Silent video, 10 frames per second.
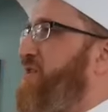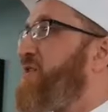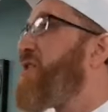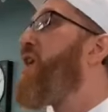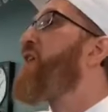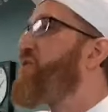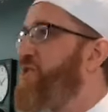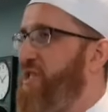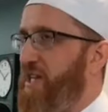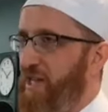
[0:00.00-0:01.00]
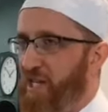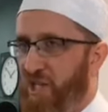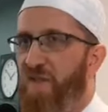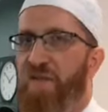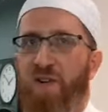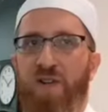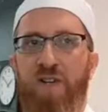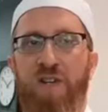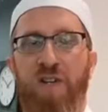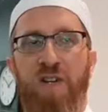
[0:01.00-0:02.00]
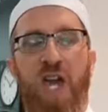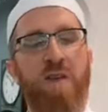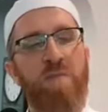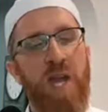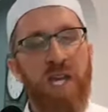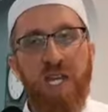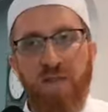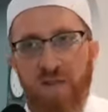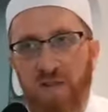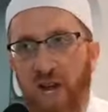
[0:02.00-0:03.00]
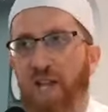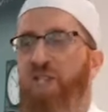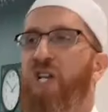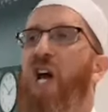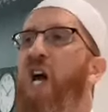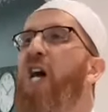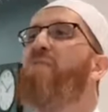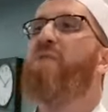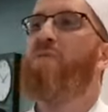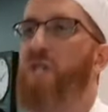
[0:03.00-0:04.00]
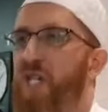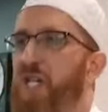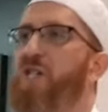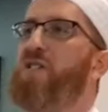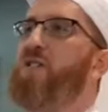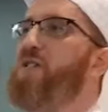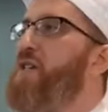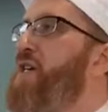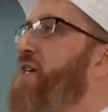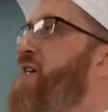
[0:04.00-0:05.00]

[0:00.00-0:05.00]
the losses that they suffered. And many of the great Sahaba were killed,